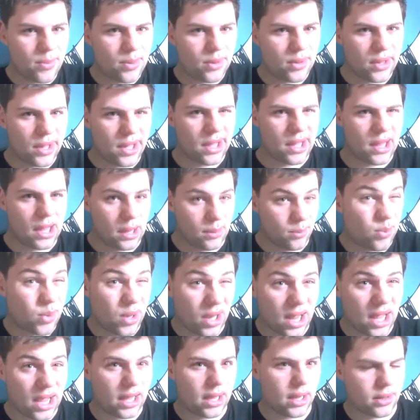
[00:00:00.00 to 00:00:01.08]
and
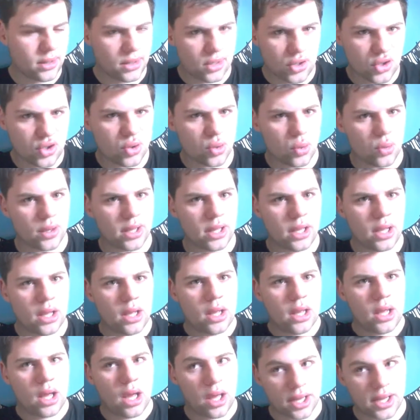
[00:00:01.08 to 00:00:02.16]
play and enjoy
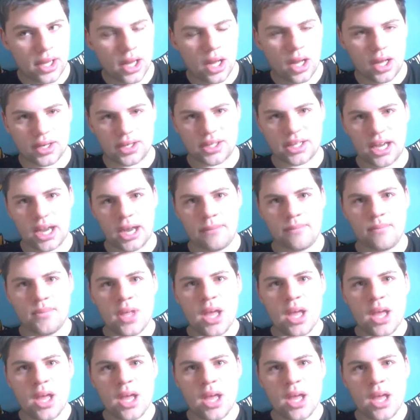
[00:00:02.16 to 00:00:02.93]
a card game.